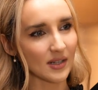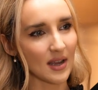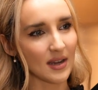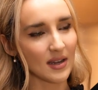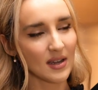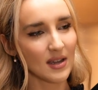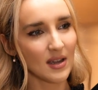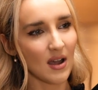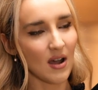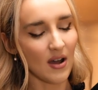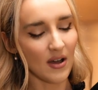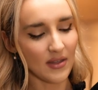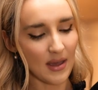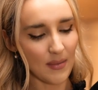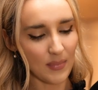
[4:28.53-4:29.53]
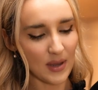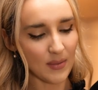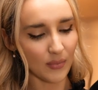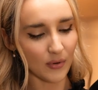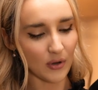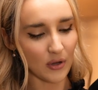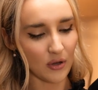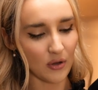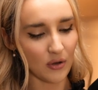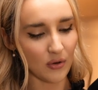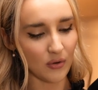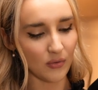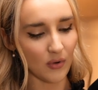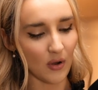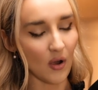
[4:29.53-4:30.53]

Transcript: Like, are there people who